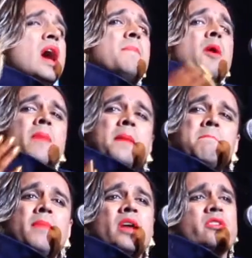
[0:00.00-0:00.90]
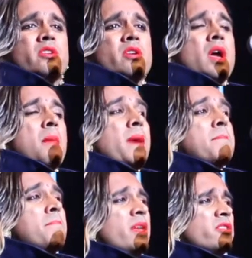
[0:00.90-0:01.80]
about my mother, my
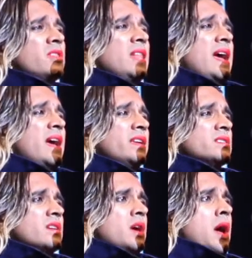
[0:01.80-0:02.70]
motherland.